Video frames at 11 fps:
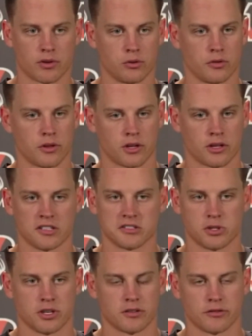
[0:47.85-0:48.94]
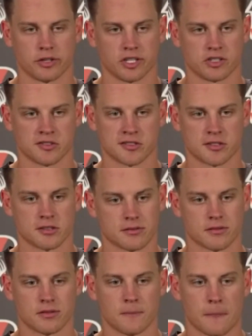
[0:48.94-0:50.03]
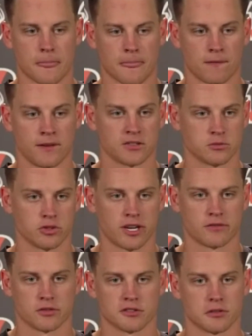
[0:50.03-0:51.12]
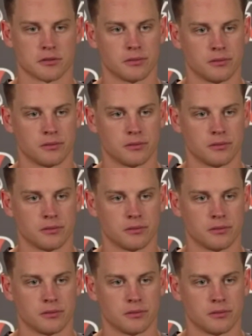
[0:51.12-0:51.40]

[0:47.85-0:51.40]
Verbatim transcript: I knew the kind of guys we got in free agency and guys we drafted. So